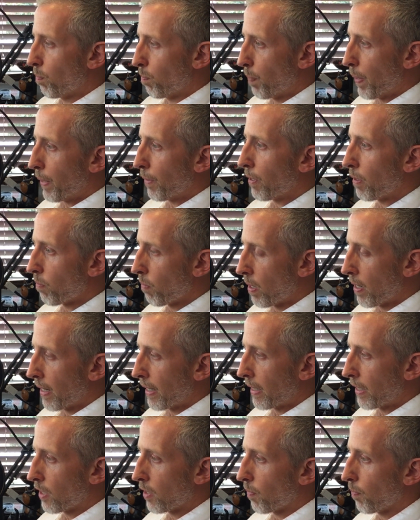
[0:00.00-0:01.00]
Bear in
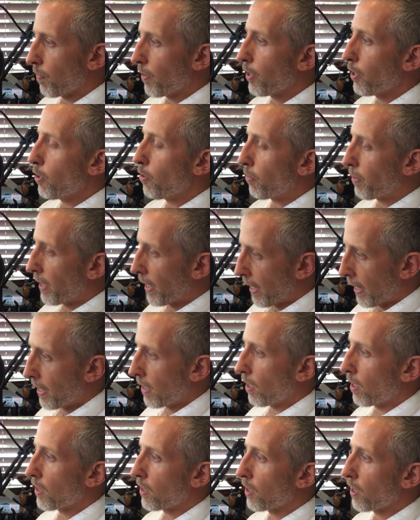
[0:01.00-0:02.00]
mind, you
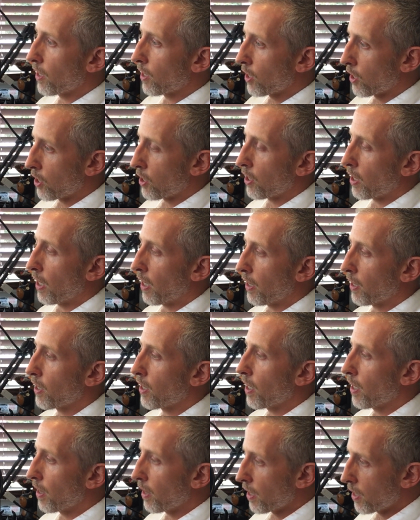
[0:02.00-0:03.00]
cannot
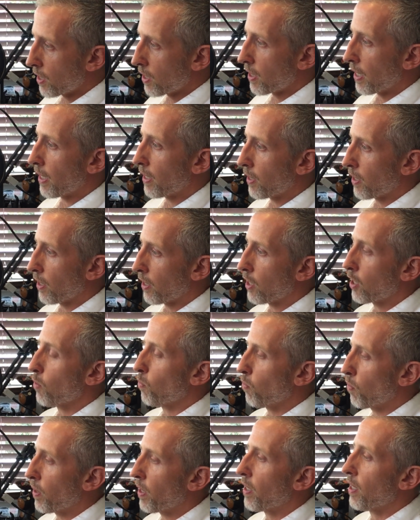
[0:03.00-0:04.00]
start the
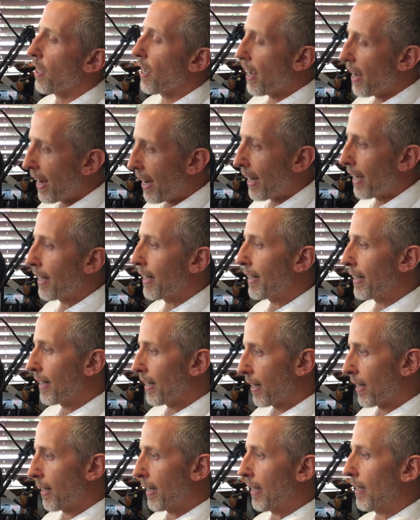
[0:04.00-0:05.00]
sentence with
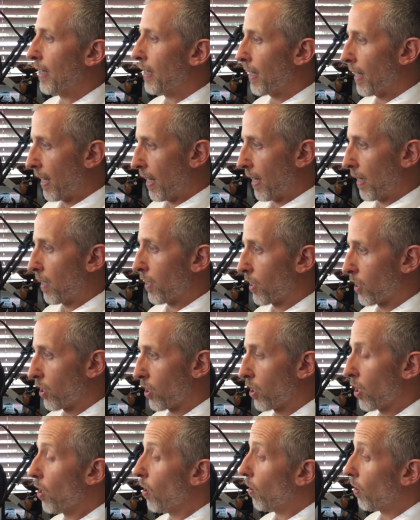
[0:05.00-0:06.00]
anything
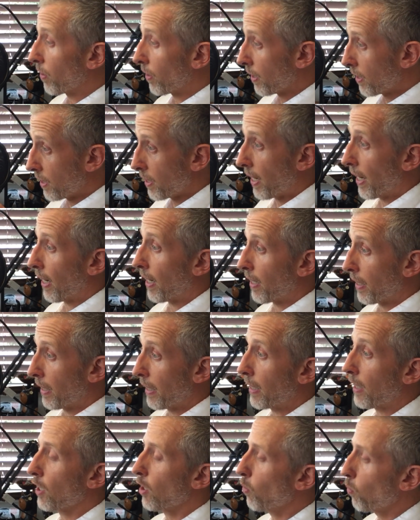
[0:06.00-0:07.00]
else or the
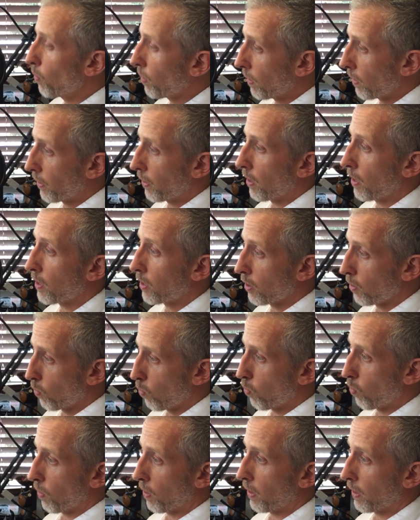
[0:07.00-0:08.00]
technique will not
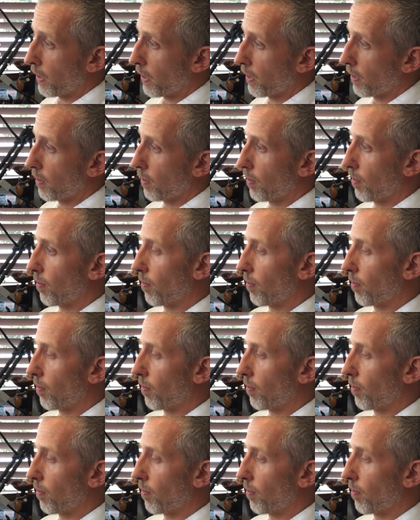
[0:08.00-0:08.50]
work.